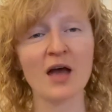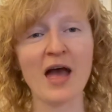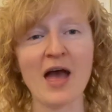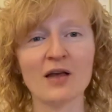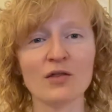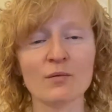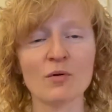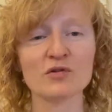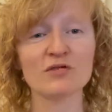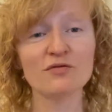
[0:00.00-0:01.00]
and the
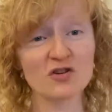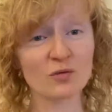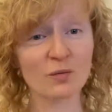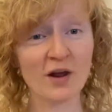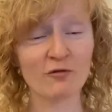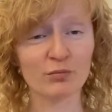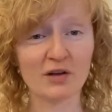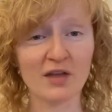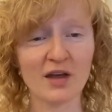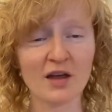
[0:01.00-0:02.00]
most efficient way of
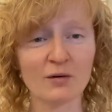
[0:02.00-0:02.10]
breathing,